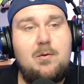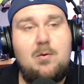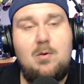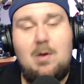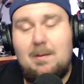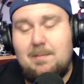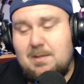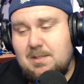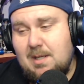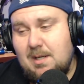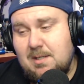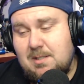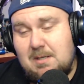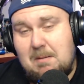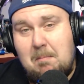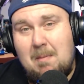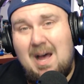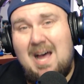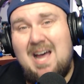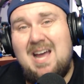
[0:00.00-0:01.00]

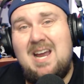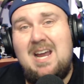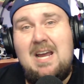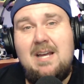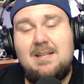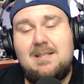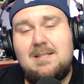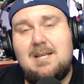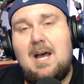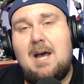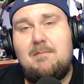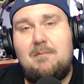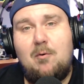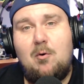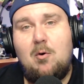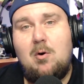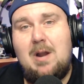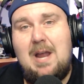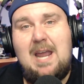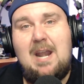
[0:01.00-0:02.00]
discussing my top
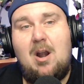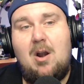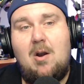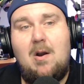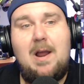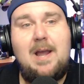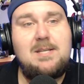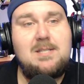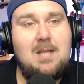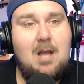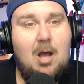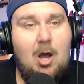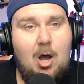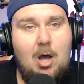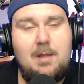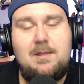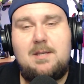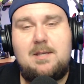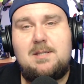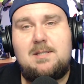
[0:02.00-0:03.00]
4 NRIs
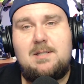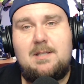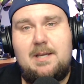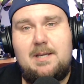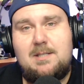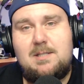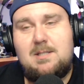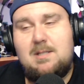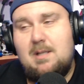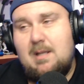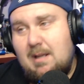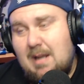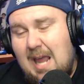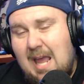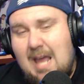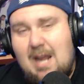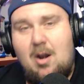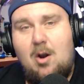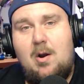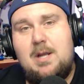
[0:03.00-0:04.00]
on this list,
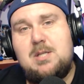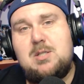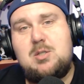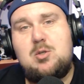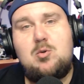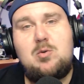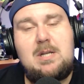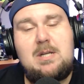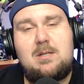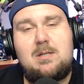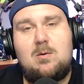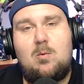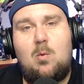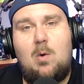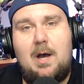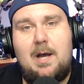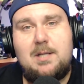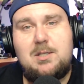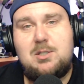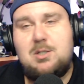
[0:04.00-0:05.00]
NRIs you need to
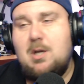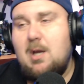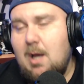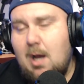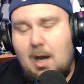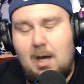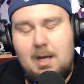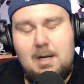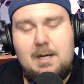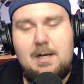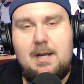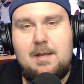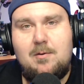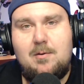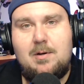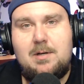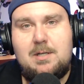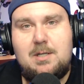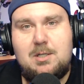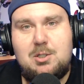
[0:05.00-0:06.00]
watch on
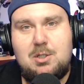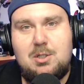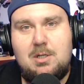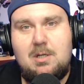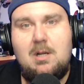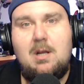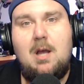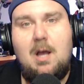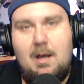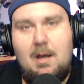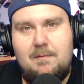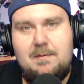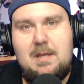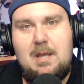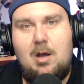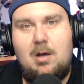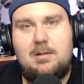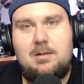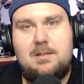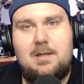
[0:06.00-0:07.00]
another edition of
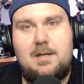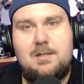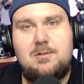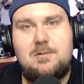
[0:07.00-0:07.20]
the All Dodgers